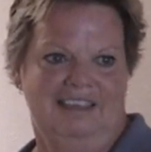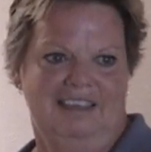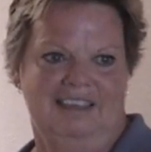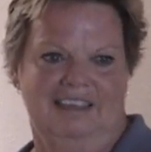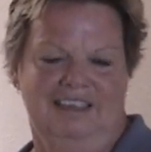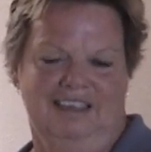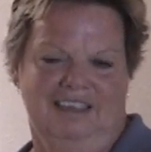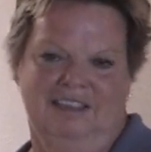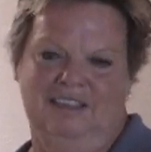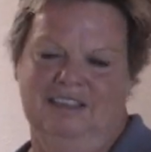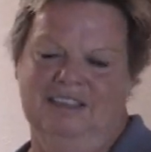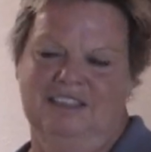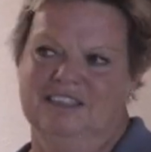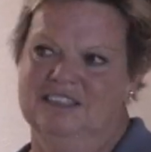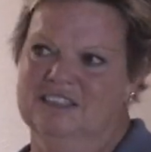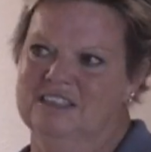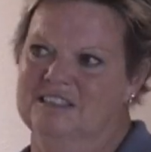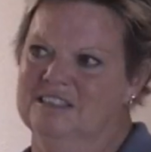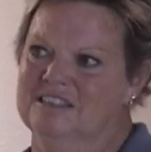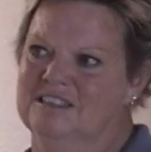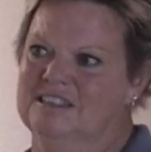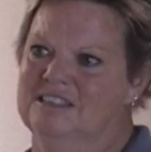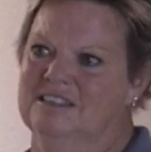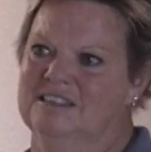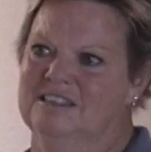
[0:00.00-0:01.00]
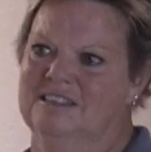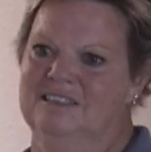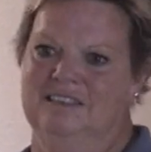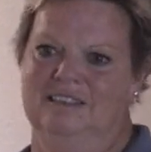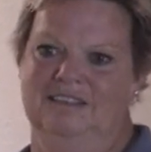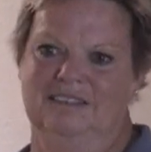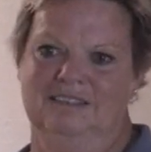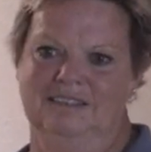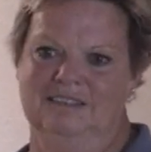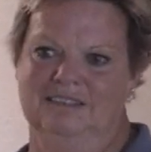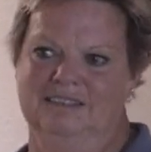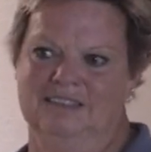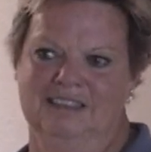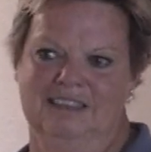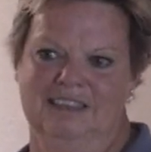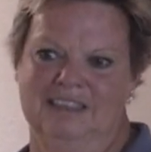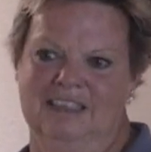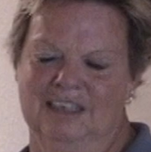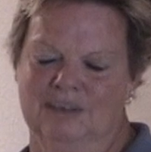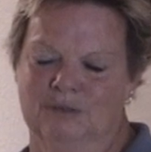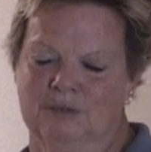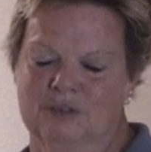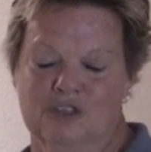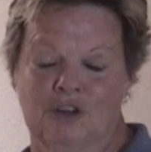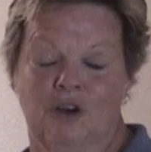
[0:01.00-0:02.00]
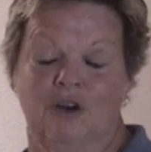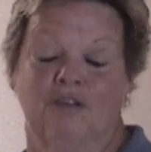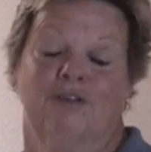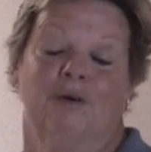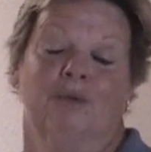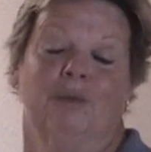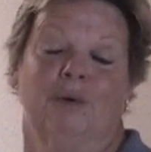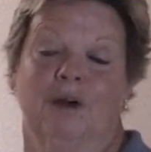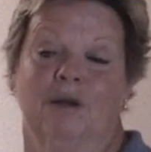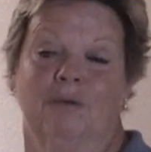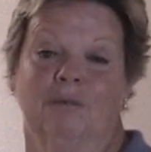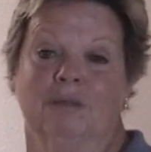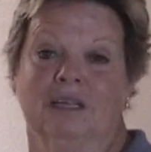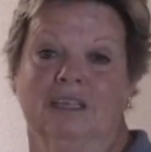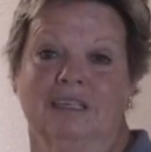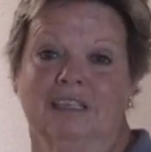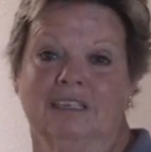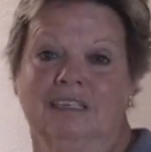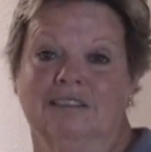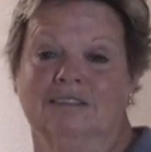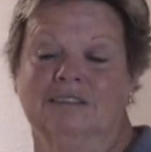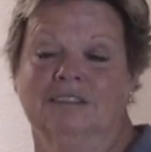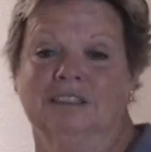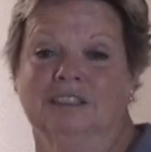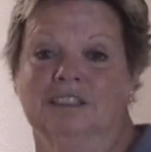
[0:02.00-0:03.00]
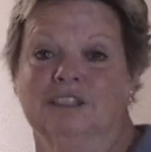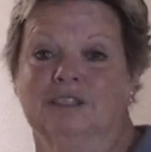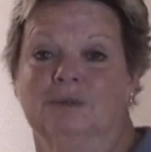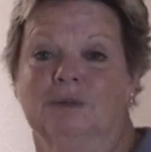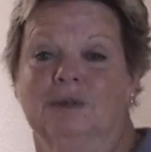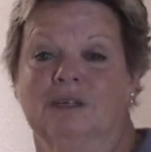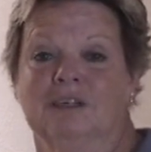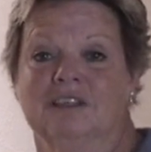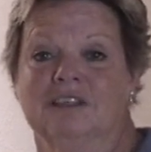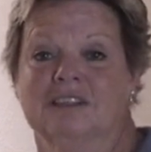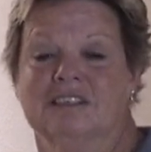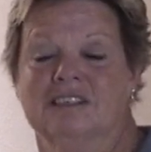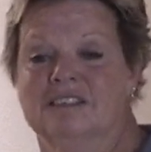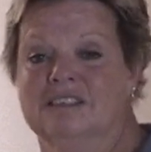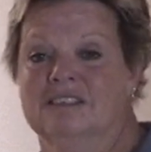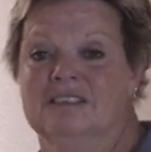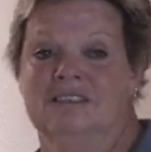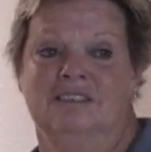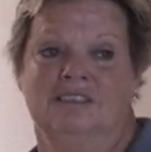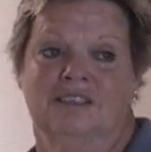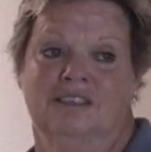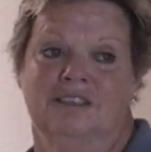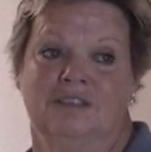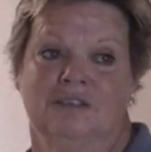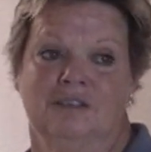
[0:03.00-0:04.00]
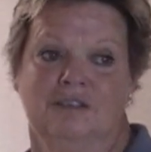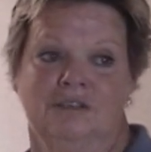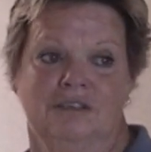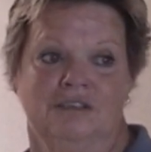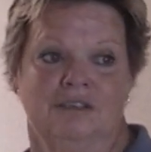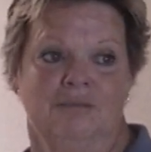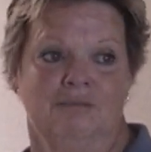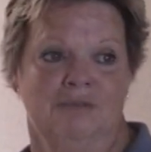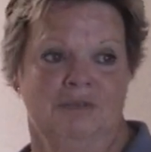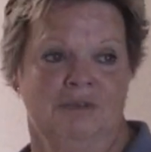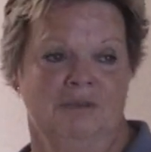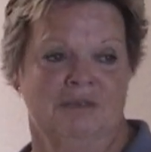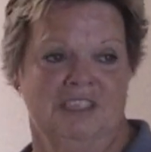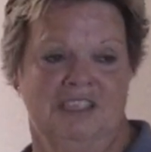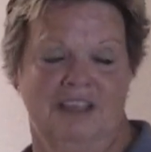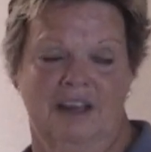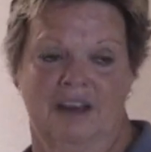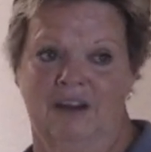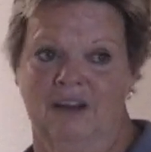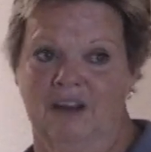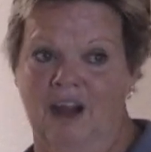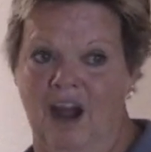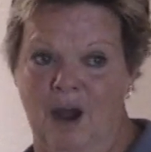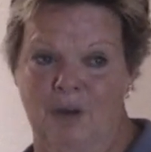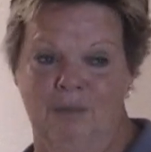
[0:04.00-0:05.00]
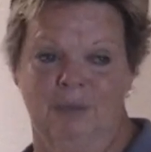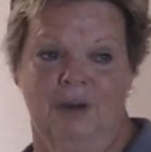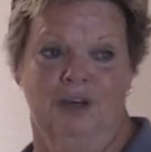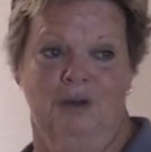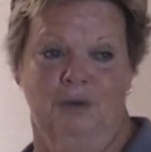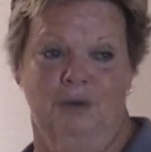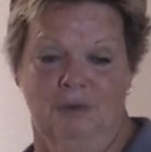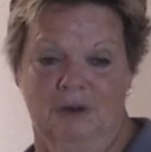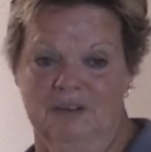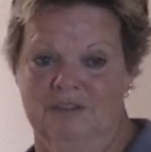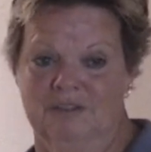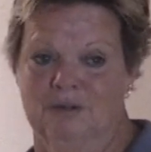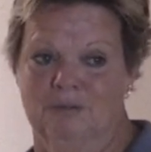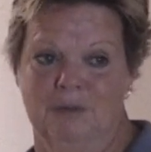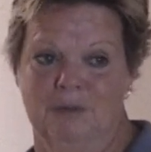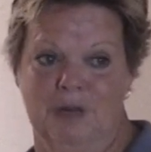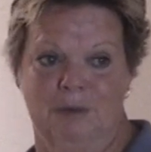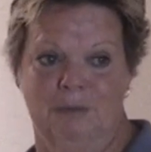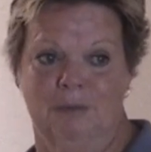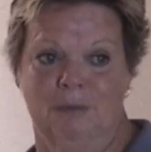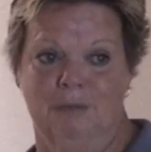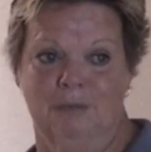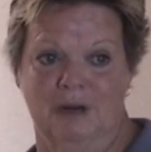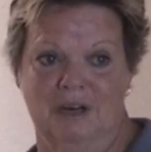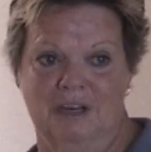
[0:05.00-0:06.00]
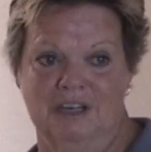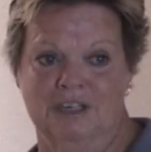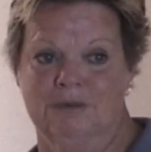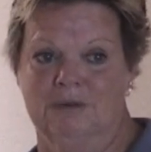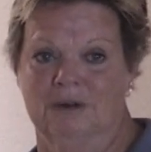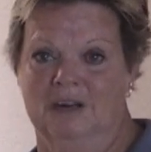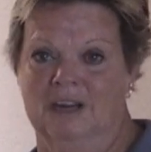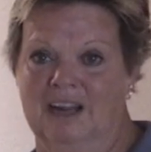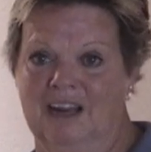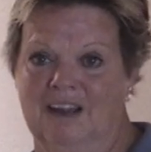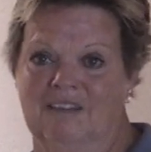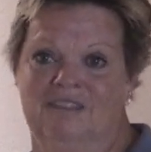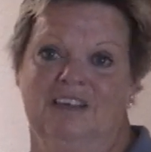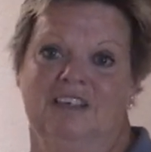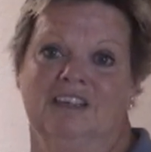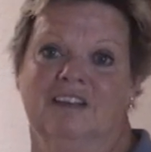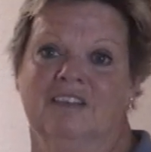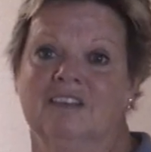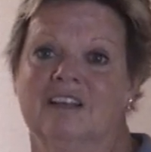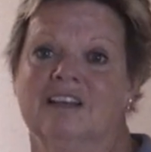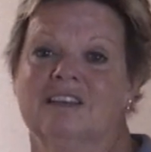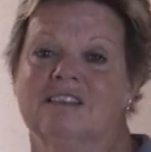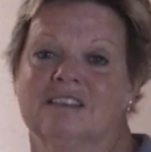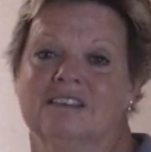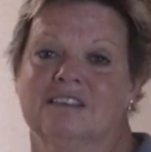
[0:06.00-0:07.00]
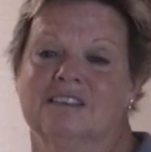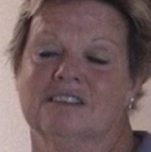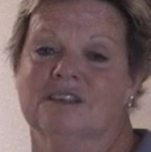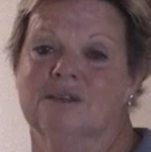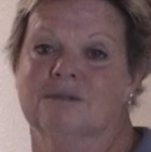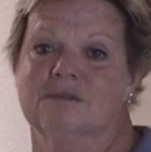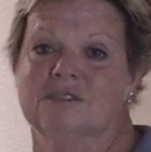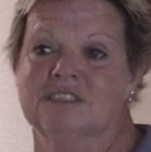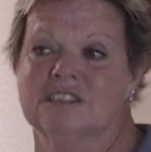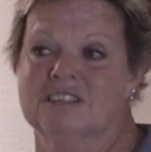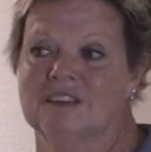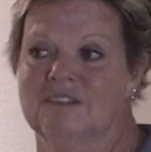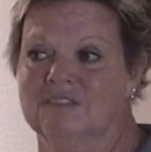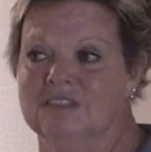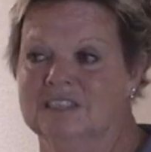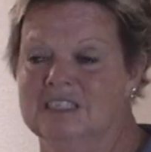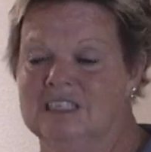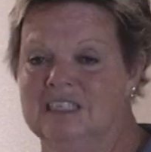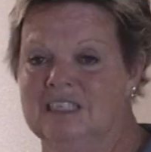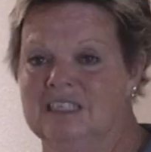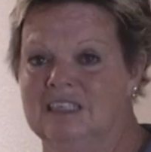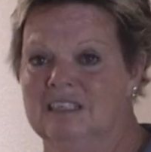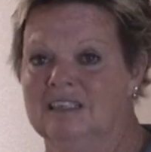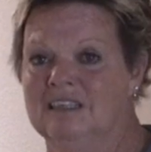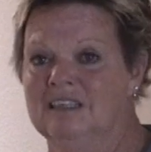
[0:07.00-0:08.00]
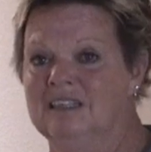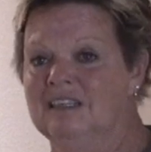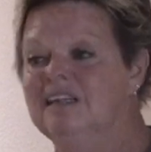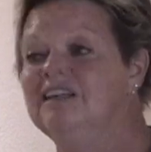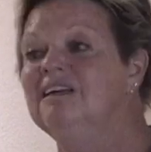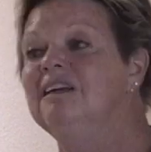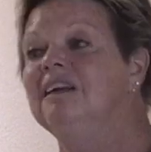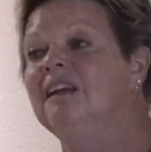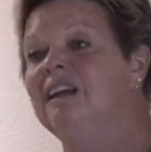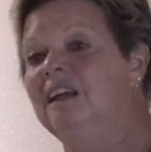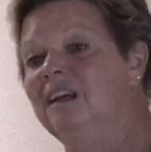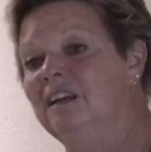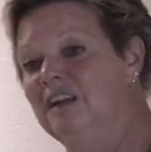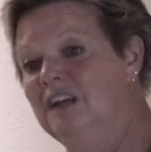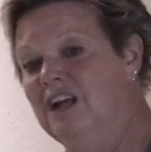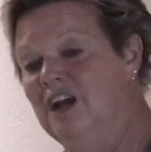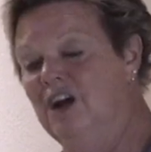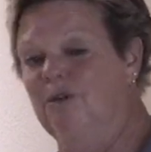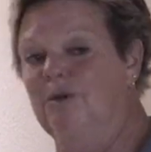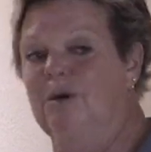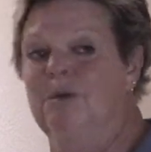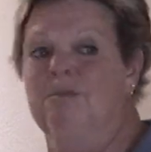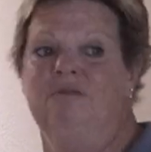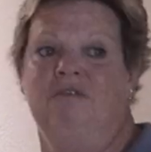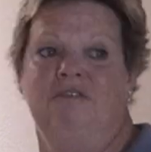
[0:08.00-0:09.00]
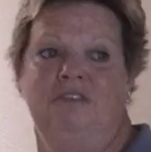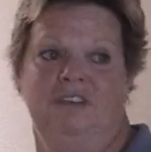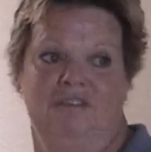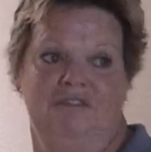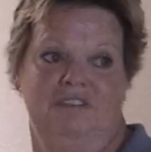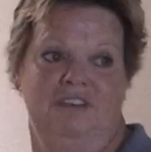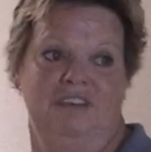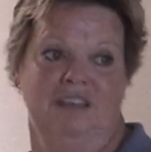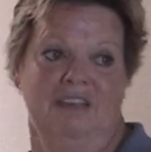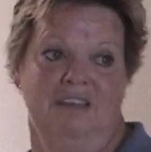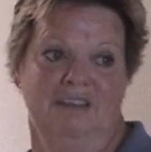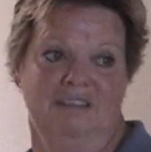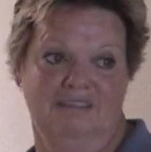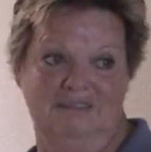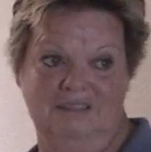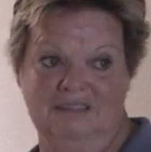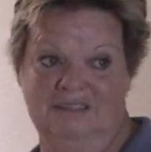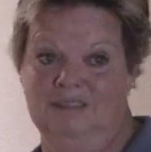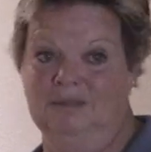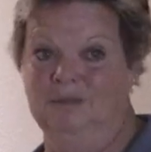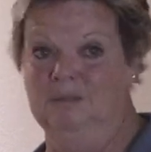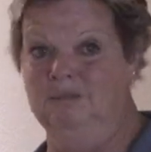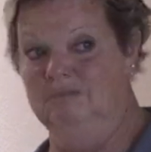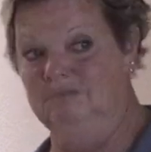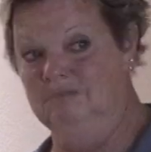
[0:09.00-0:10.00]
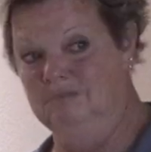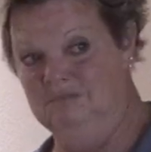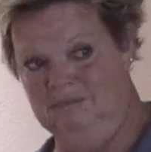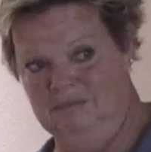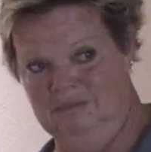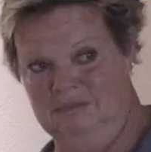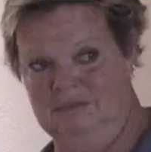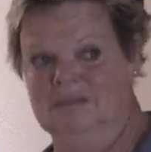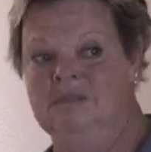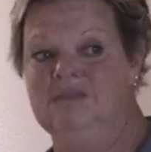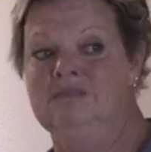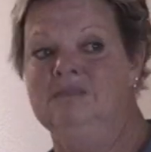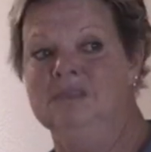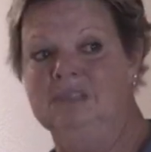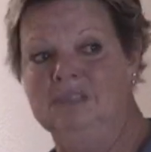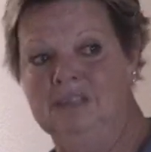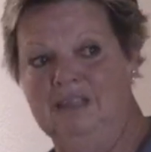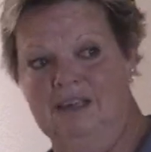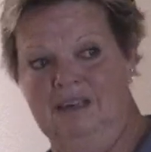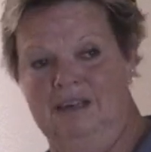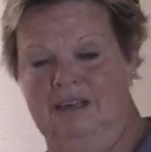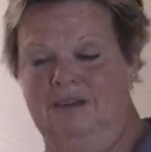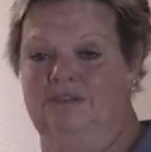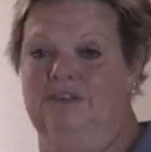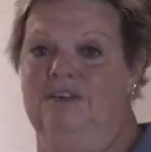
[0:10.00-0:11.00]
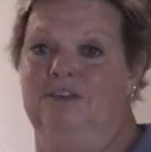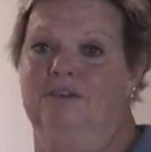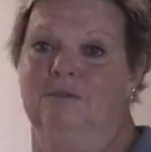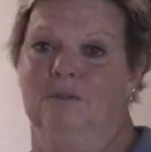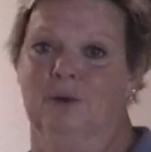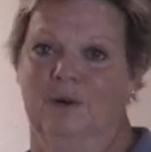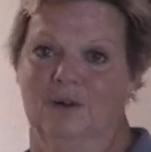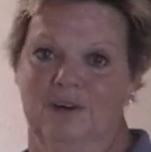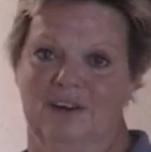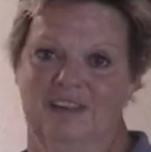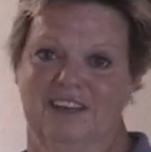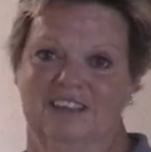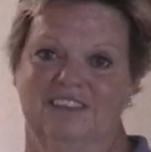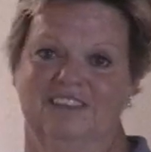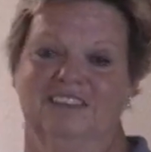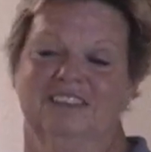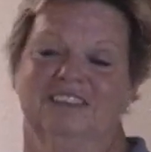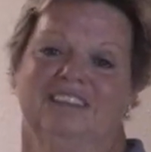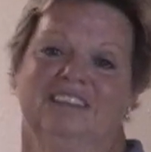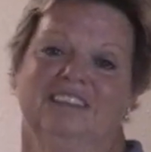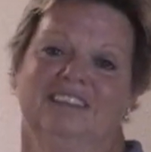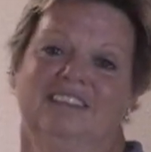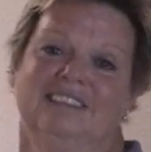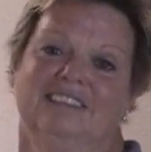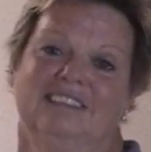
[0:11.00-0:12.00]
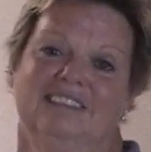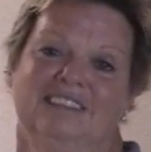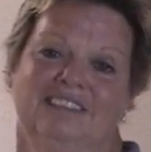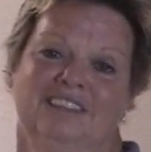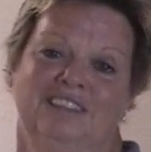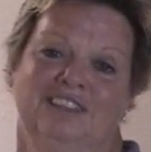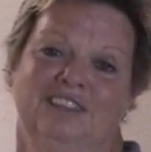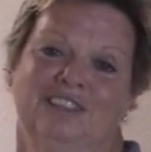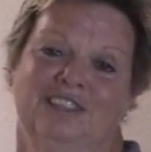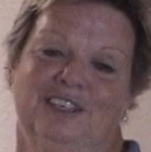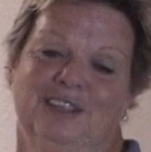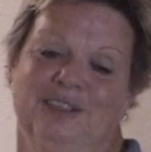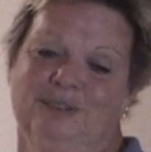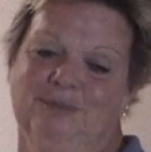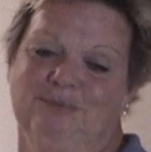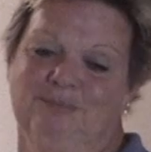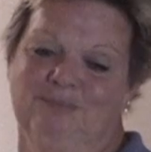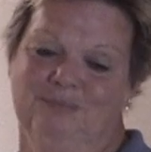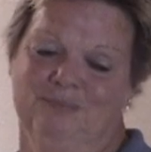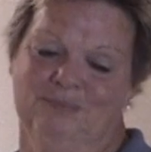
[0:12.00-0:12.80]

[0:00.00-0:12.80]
It's just, it was overwhelming. It really was, to say I'm going to work for minimum wage when I haven't done that since I was 17, and now I'm 50, and a few more years. So